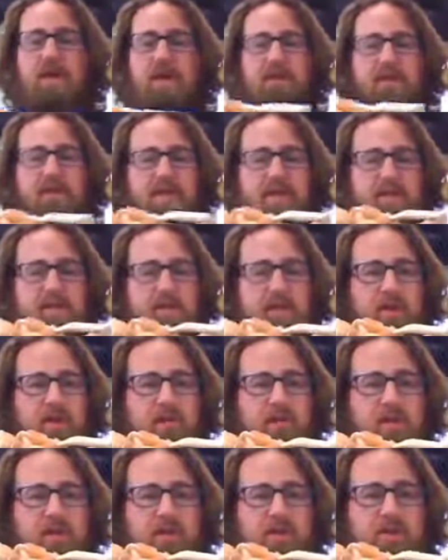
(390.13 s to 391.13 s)
and that's where
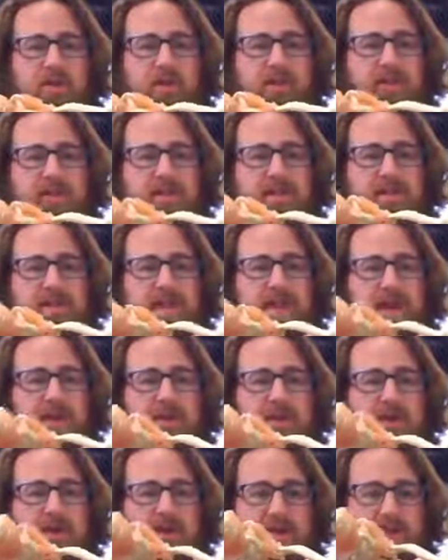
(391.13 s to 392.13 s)
the motion of the
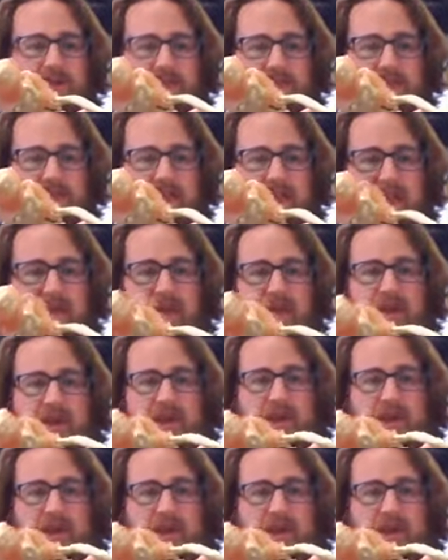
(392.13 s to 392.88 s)
scapula comes in.